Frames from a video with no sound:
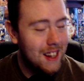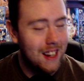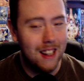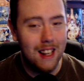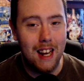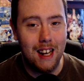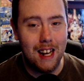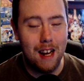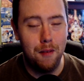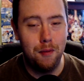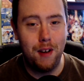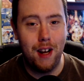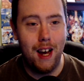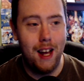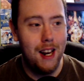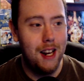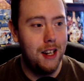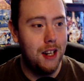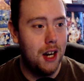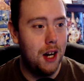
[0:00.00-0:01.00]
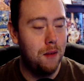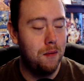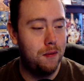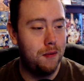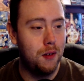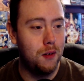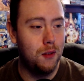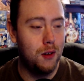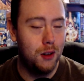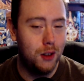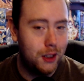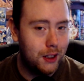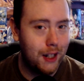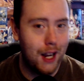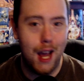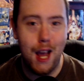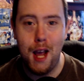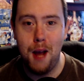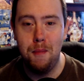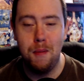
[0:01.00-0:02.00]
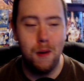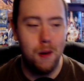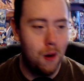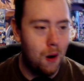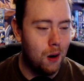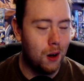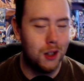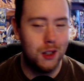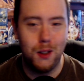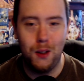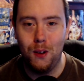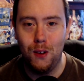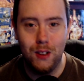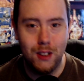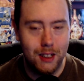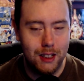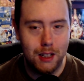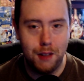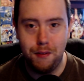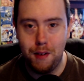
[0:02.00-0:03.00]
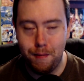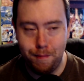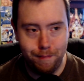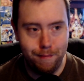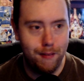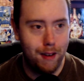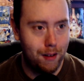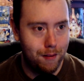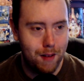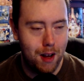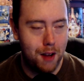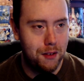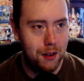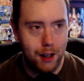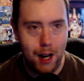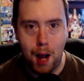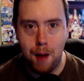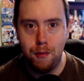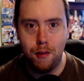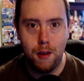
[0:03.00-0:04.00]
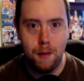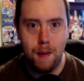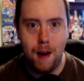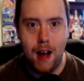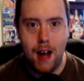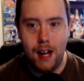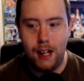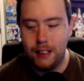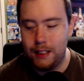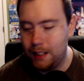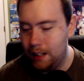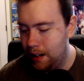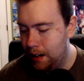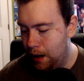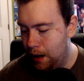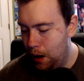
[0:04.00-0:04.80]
Like I've kind of done for RuneScape and Dark Souls and stuff, like other games in the past.